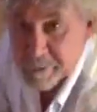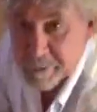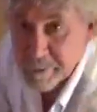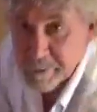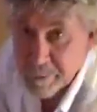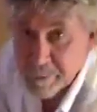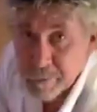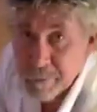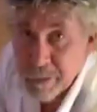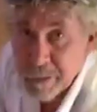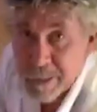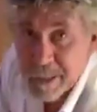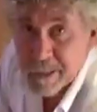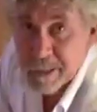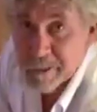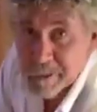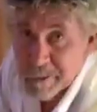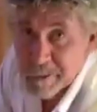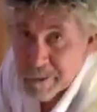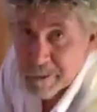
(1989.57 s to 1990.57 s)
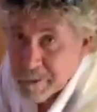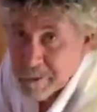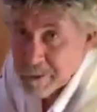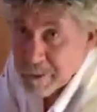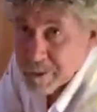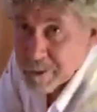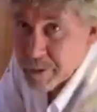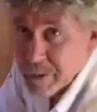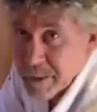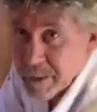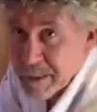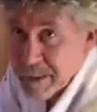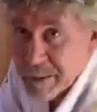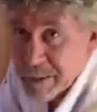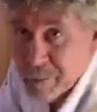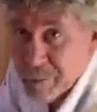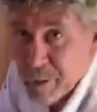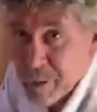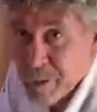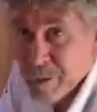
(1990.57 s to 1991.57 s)
on all the hatches.
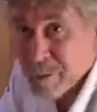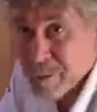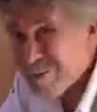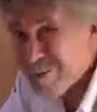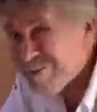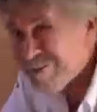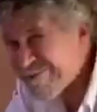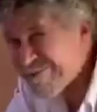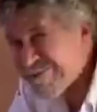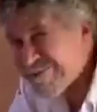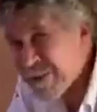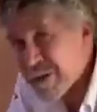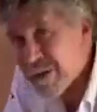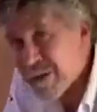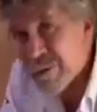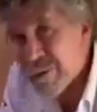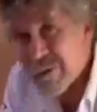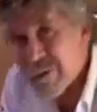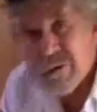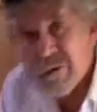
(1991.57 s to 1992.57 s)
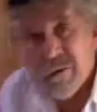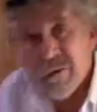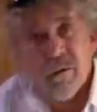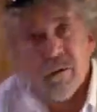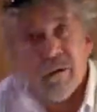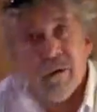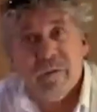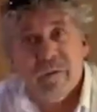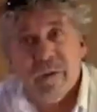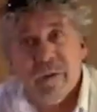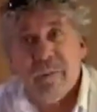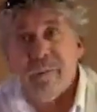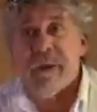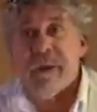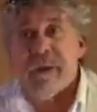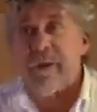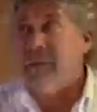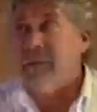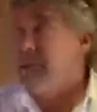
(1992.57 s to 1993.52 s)
No, not all of them, but